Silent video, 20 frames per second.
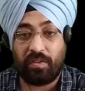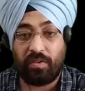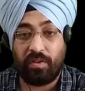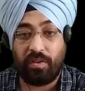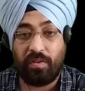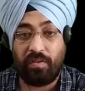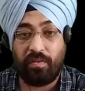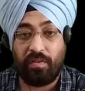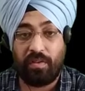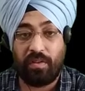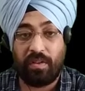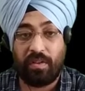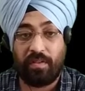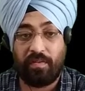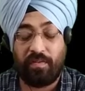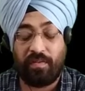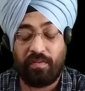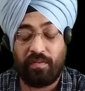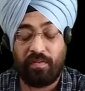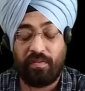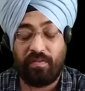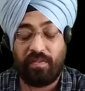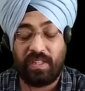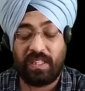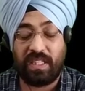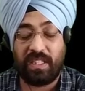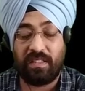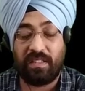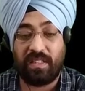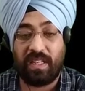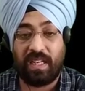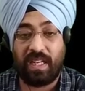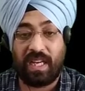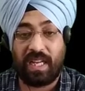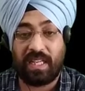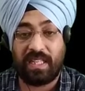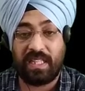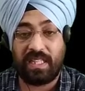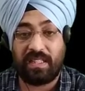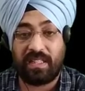So which is the
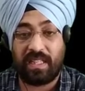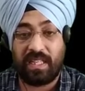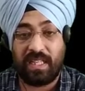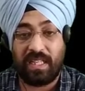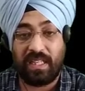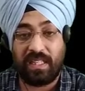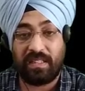largest ring?